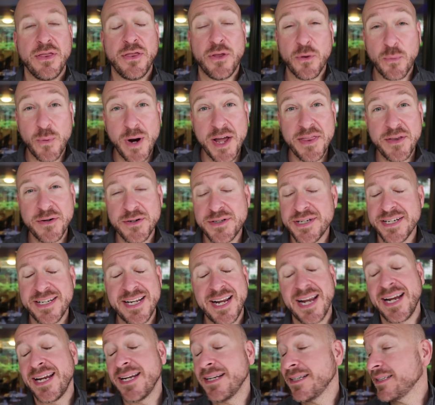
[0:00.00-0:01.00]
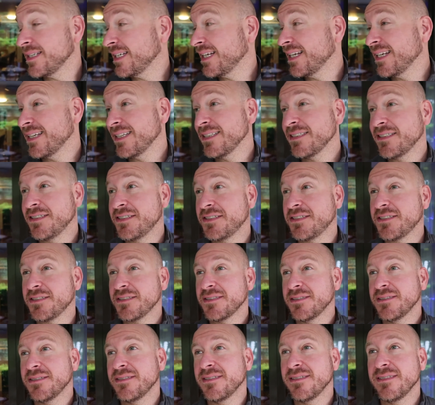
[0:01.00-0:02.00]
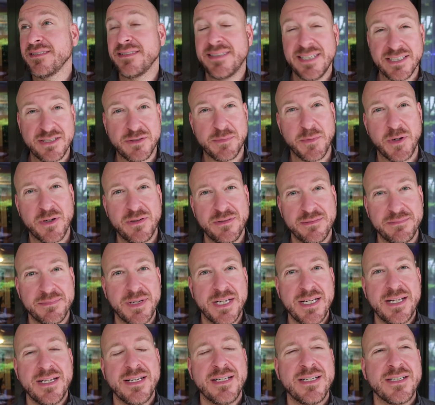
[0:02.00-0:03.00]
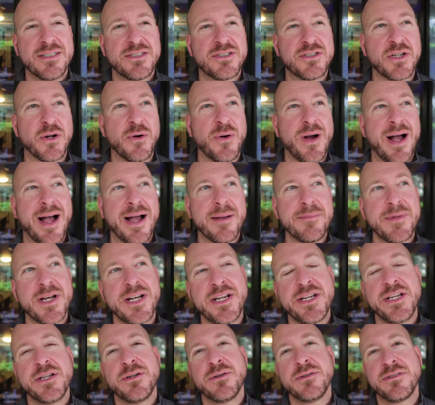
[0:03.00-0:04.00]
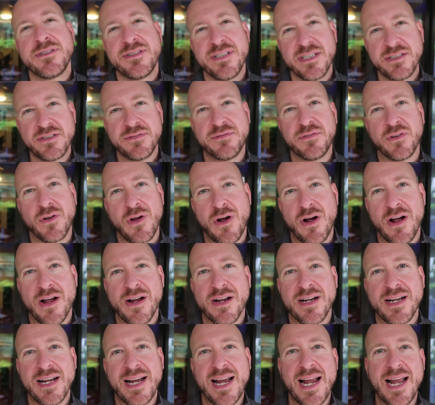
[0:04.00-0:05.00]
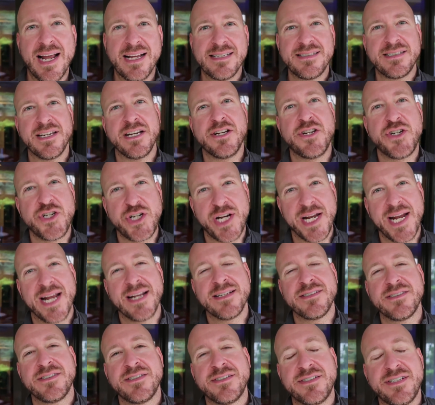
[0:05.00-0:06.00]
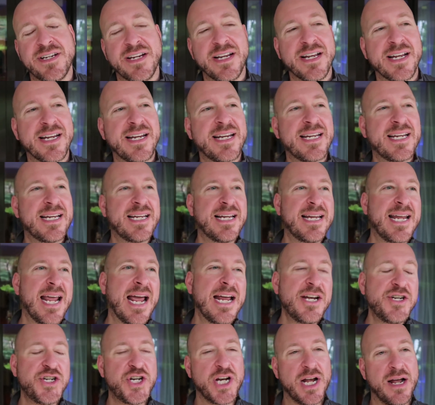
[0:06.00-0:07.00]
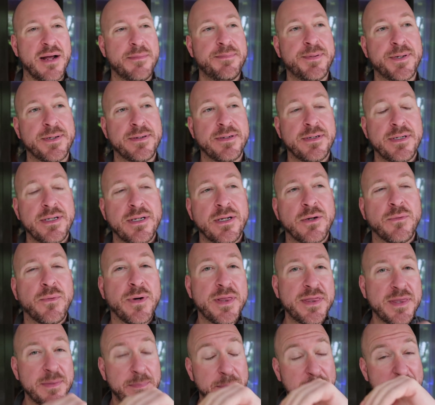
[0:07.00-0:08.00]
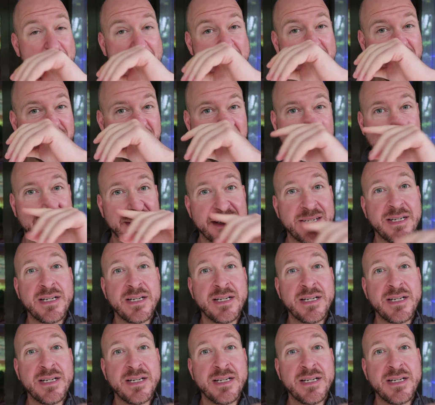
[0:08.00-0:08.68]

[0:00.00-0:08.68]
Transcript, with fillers: The weather today is dismal. So I'm gonna use this vlog as a chance to catch up with the past,